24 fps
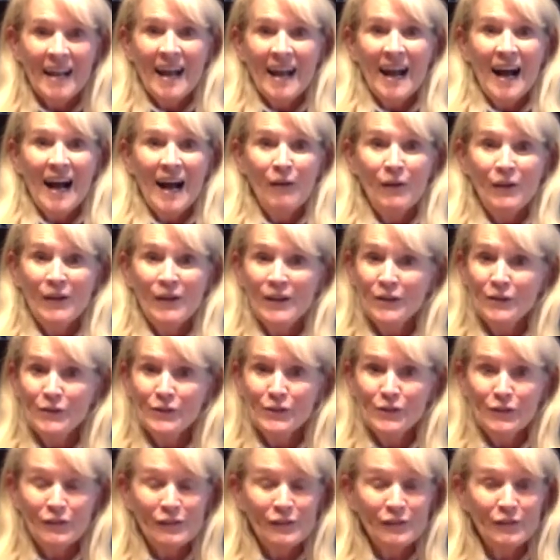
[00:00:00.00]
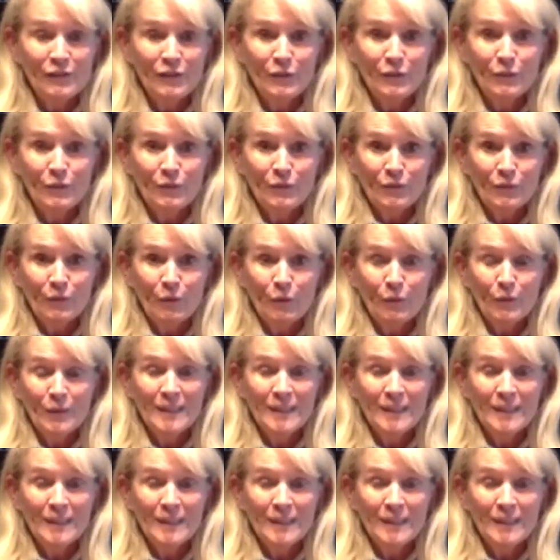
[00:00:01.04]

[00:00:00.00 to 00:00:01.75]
Uh, we're here to deliver what we